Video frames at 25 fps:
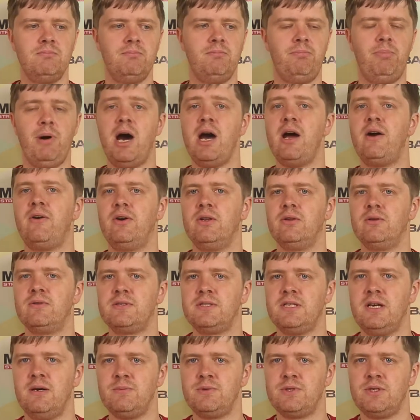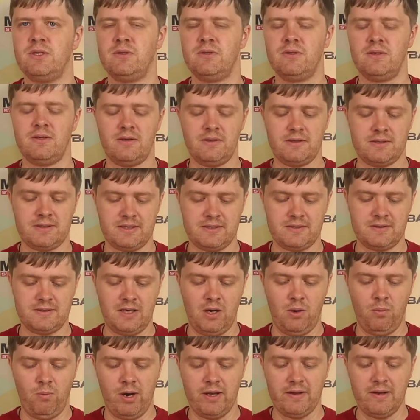Byron or
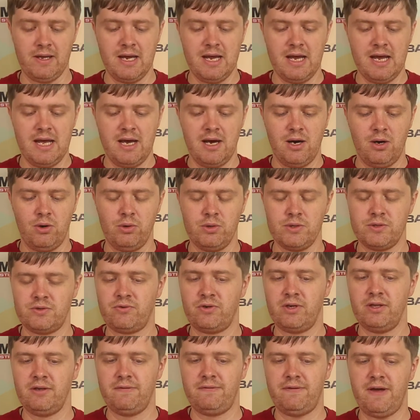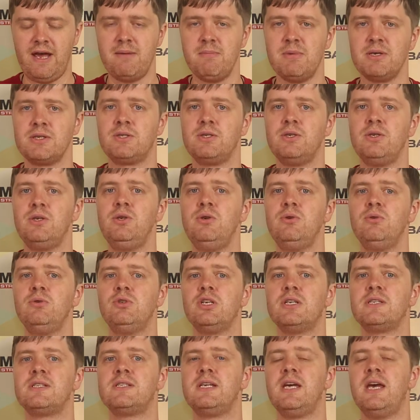someone who is really famous. You
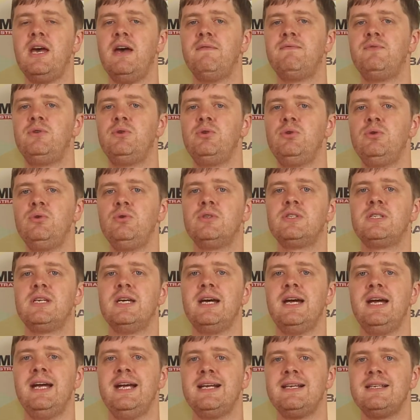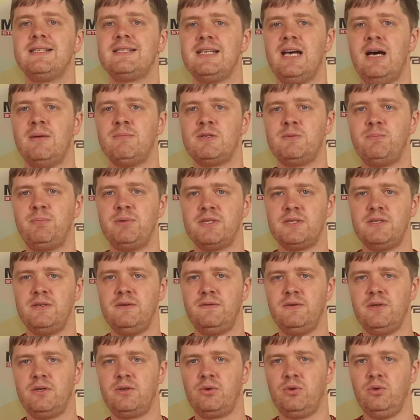just have to use some
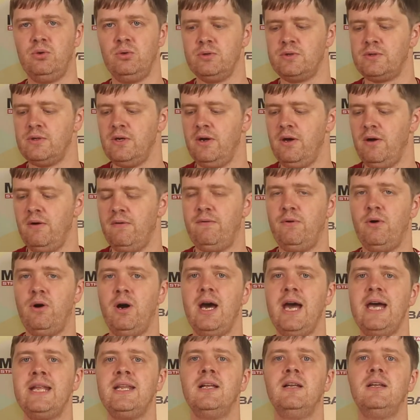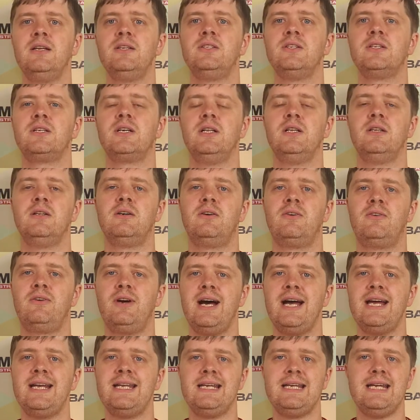specific rules for analytical
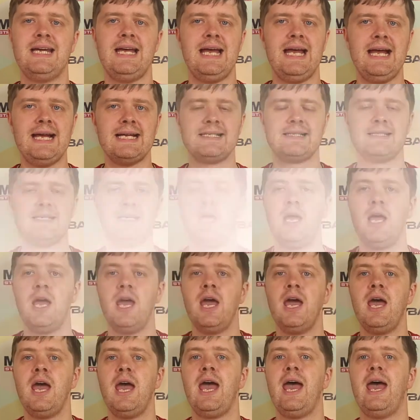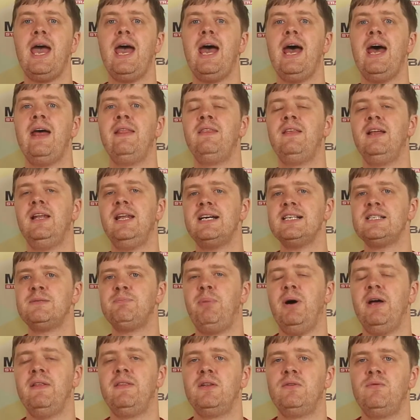writing essays. And the
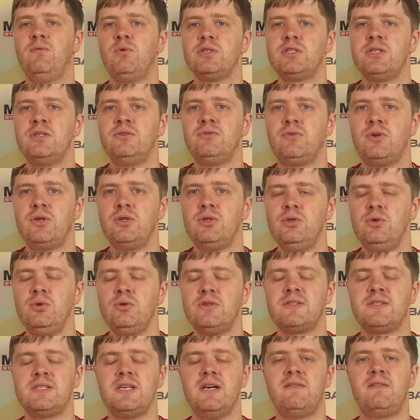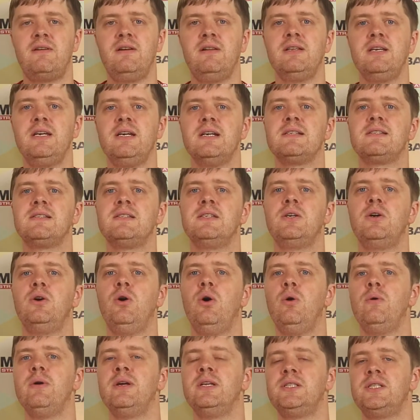last part that was introduced several years
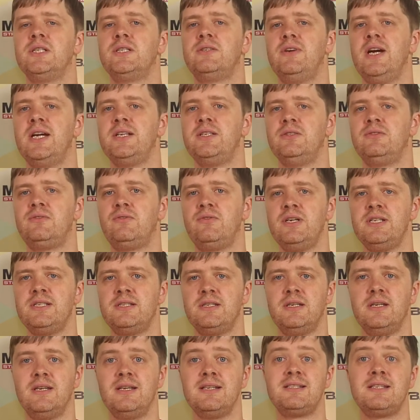ago, integrated reasoning.